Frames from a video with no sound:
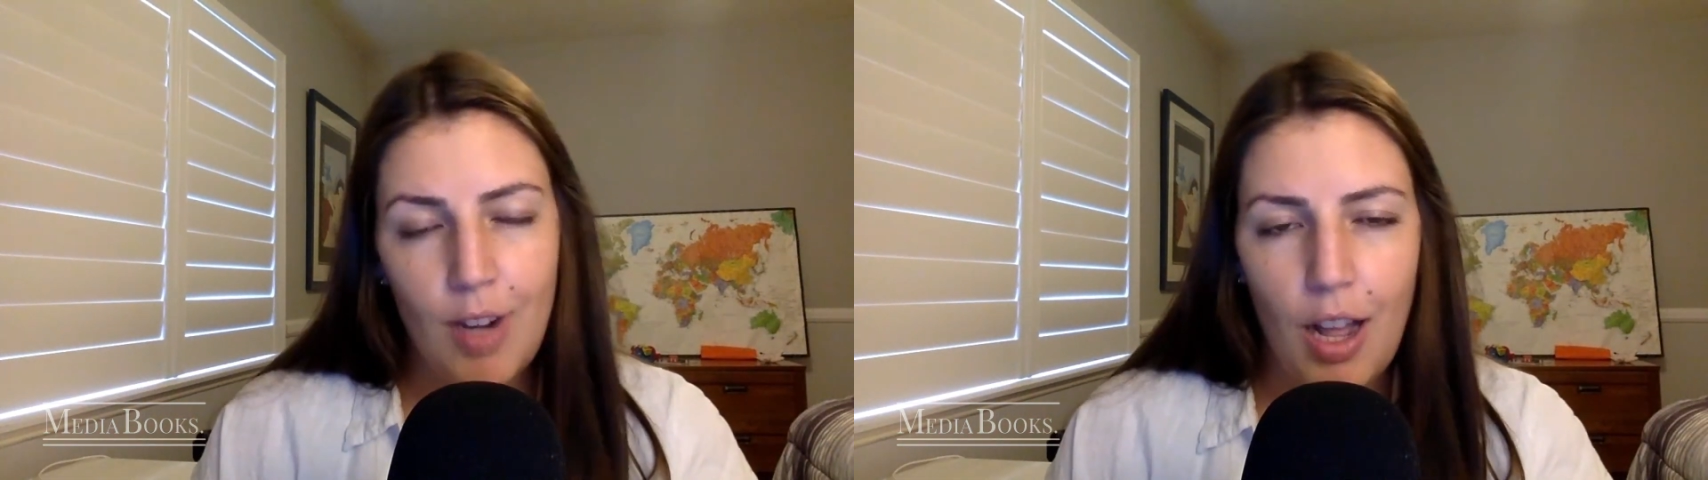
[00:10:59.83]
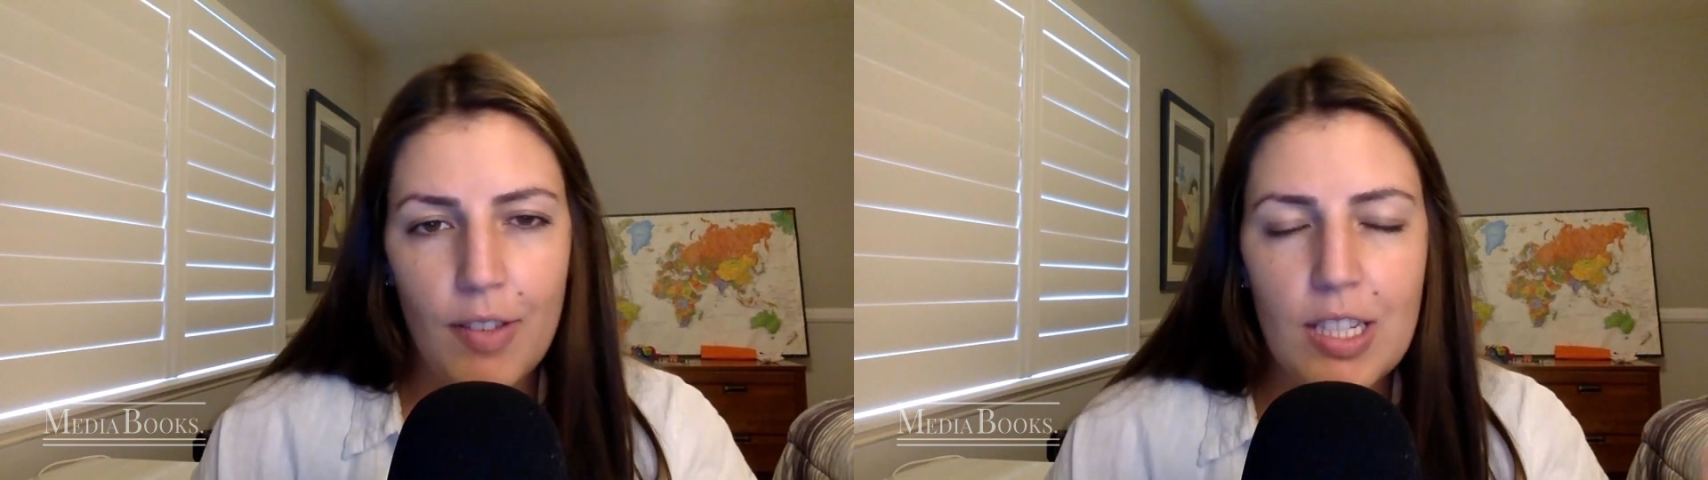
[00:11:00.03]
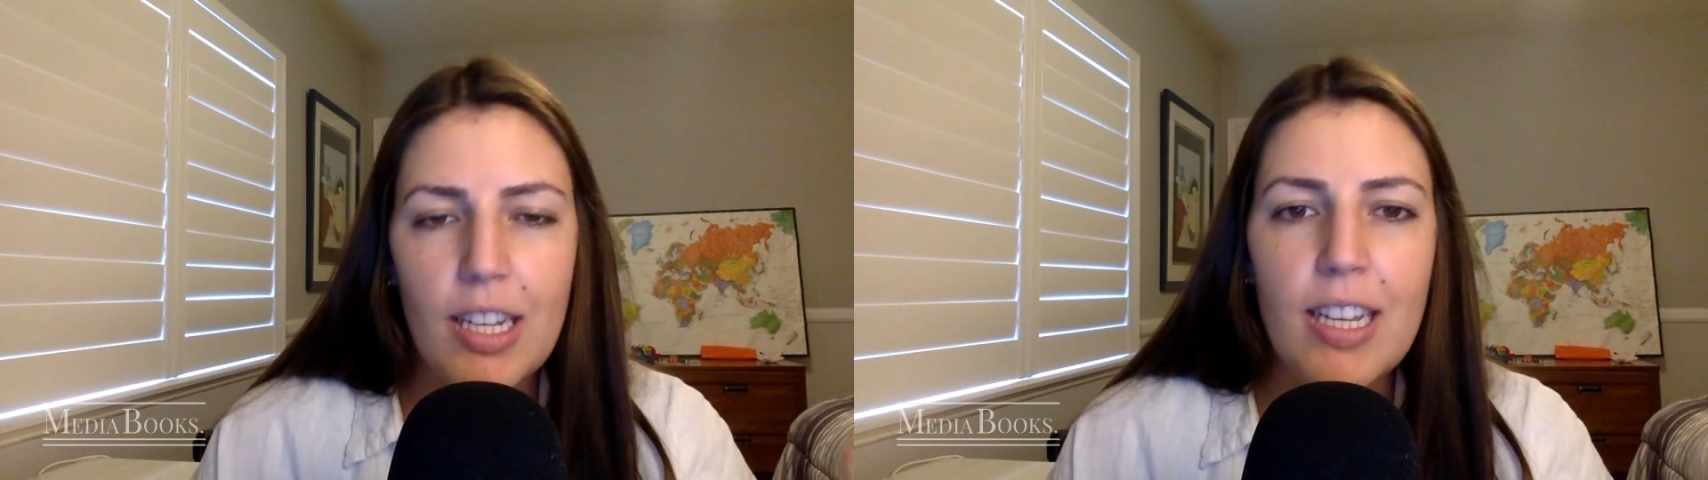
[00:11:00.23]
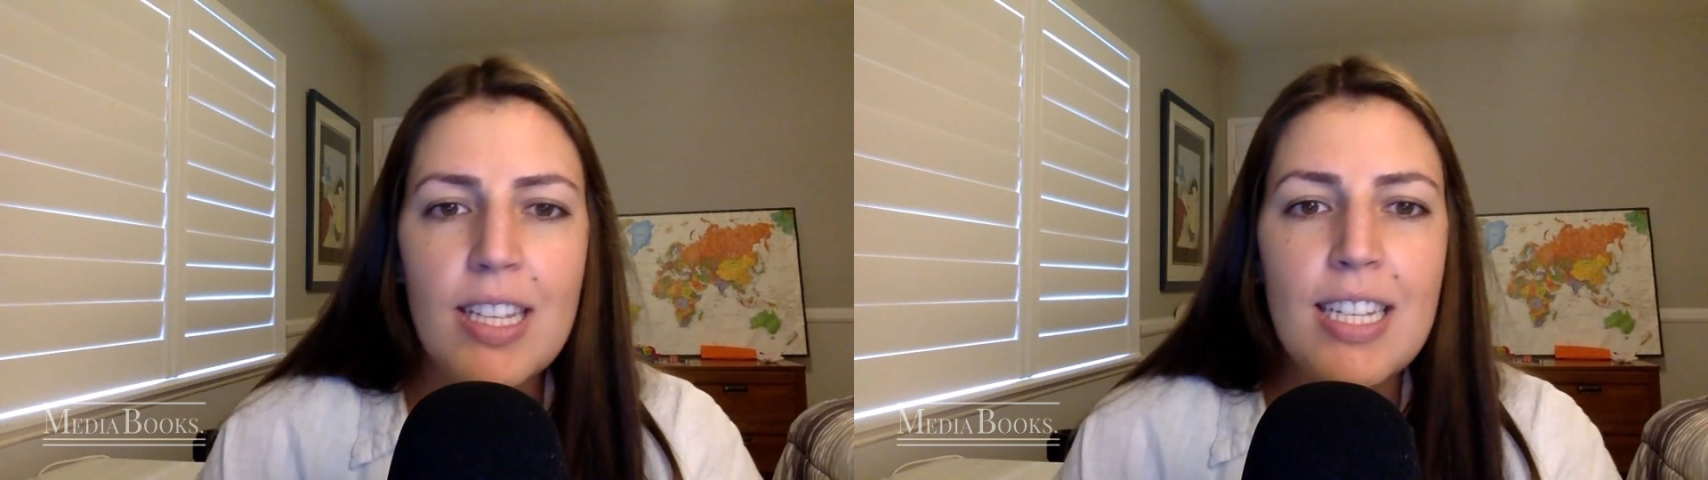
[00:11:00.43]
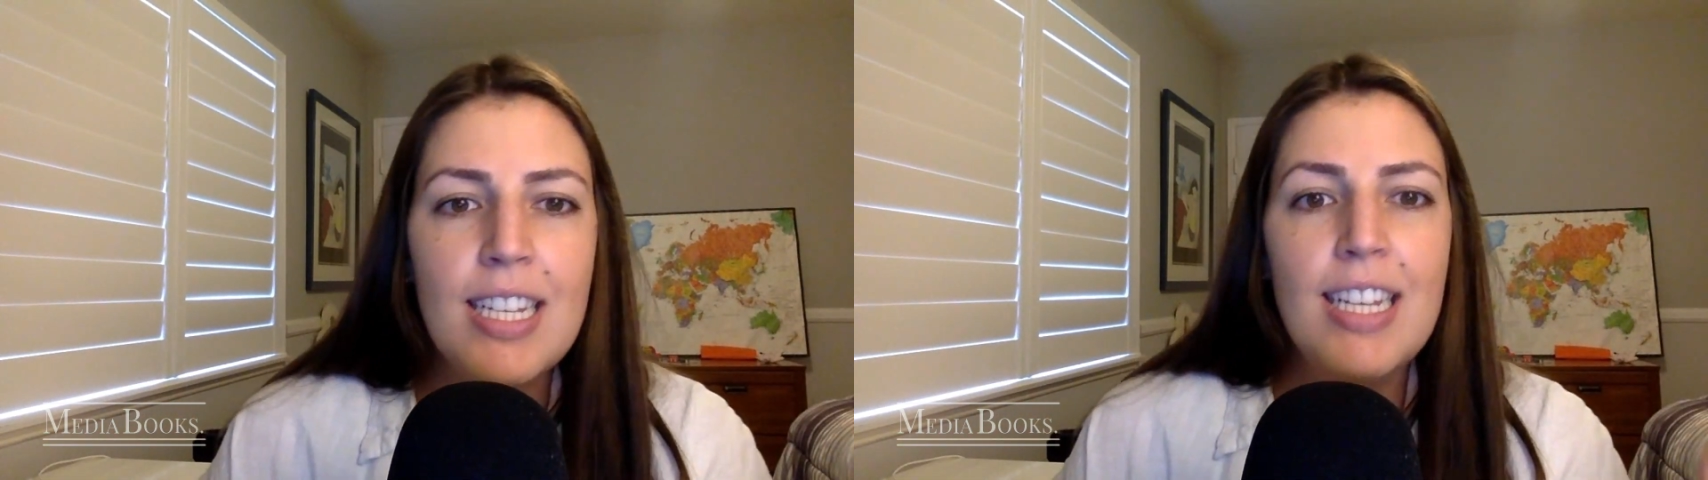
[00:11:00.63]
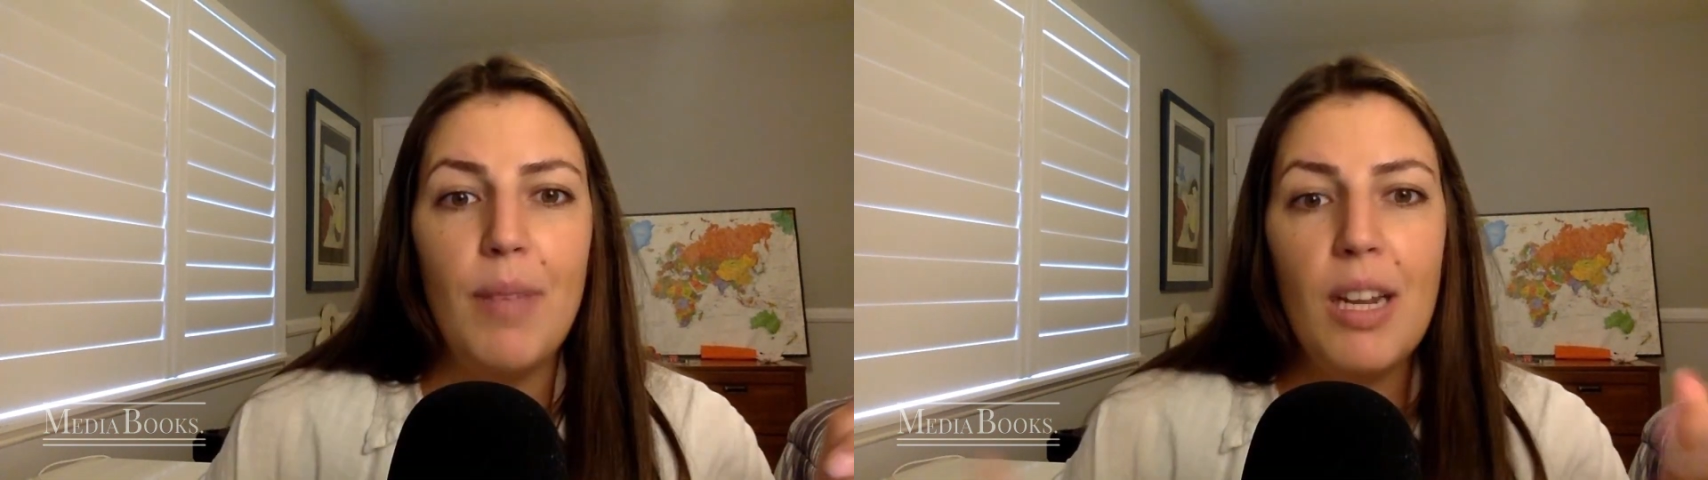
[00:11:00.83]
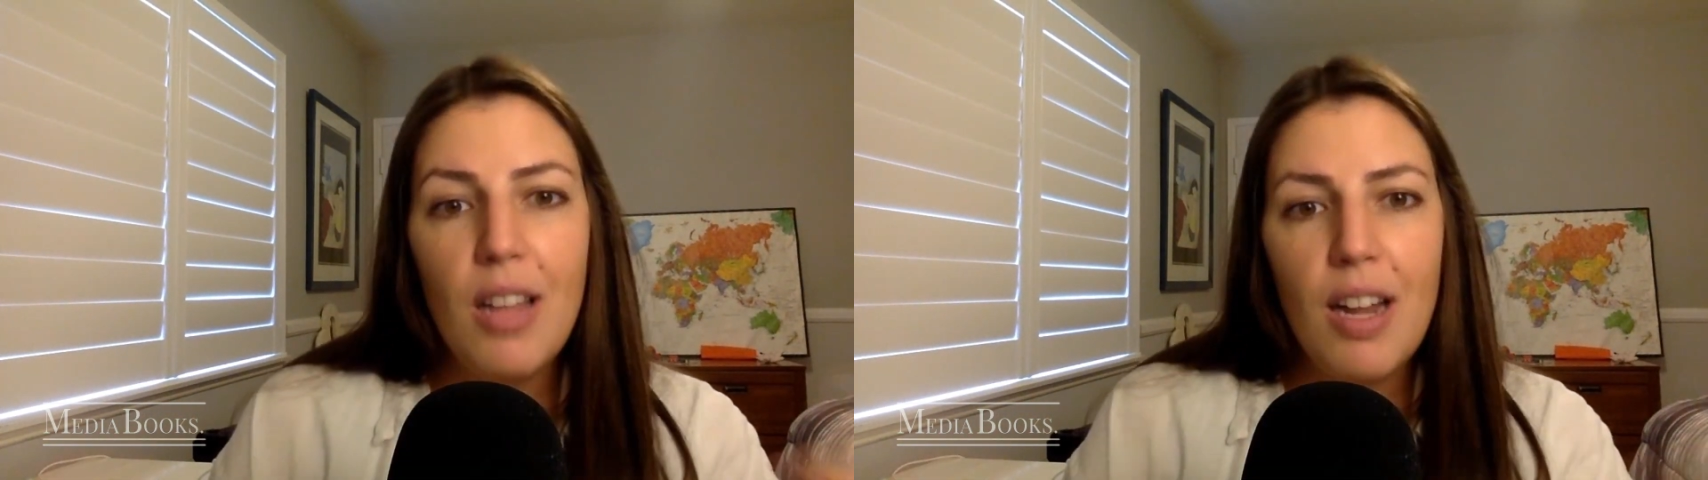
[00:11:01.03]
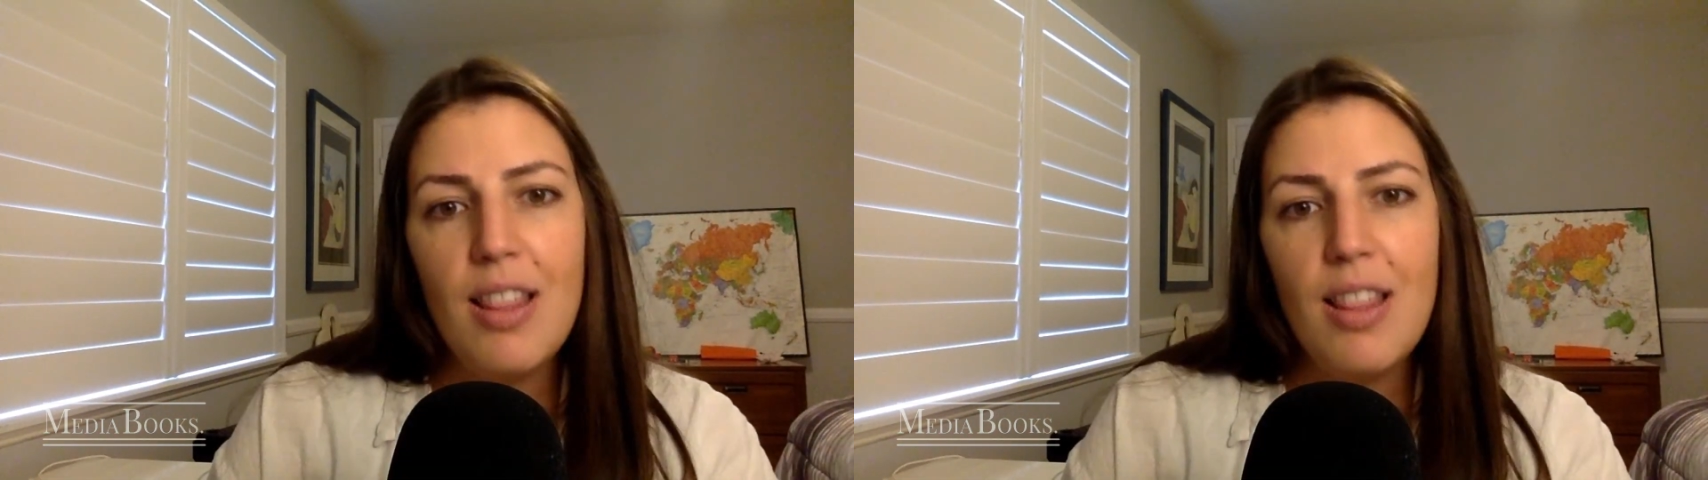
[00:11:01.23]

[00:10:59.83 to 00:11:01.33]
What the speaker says: obviously. And a lot of